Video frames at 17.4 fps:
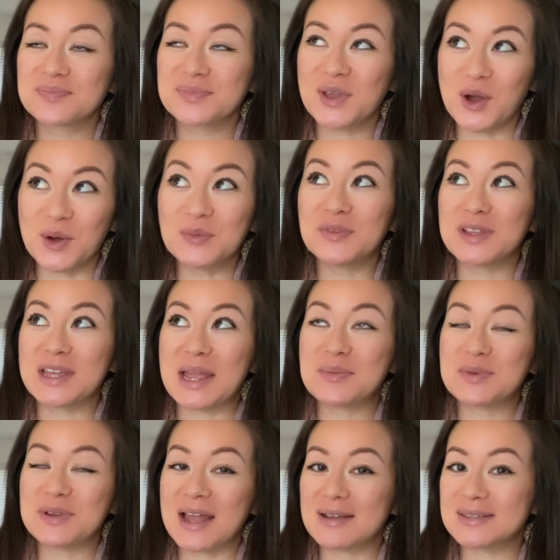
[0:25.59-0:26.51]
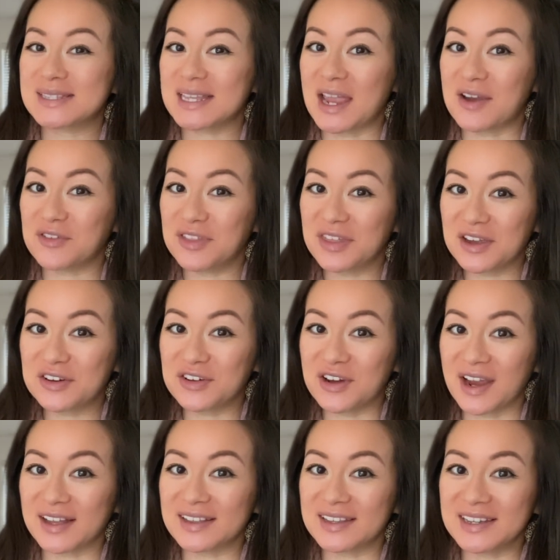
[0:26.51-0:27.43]
Hopefully I'm pronouncing everything
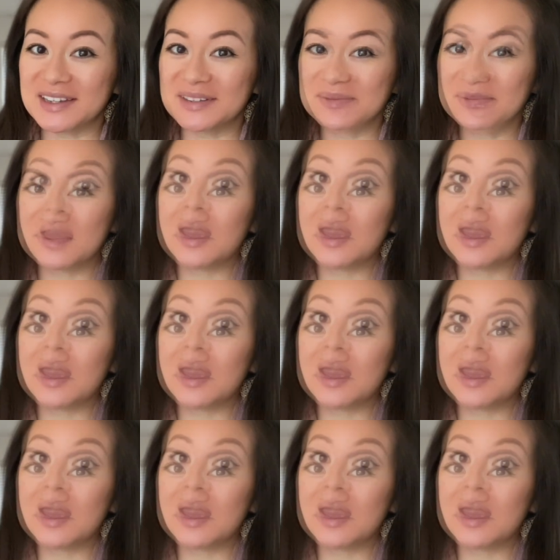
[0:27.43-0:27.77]
correctly.